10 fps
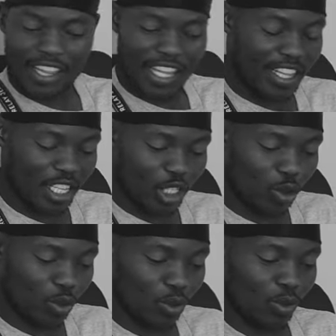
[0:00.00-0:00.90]
and then the
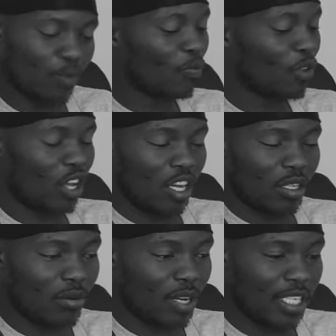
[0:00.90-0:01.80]
shoes got
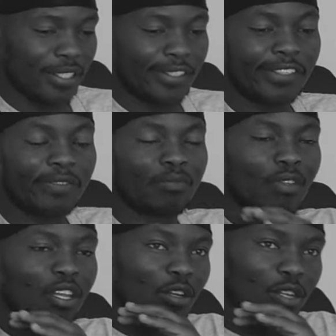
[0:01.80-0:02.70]
white,
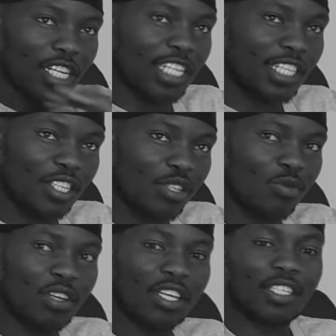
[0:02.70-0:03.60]
cleaned the
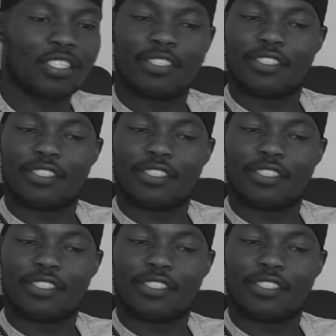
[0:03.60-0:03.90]
suede,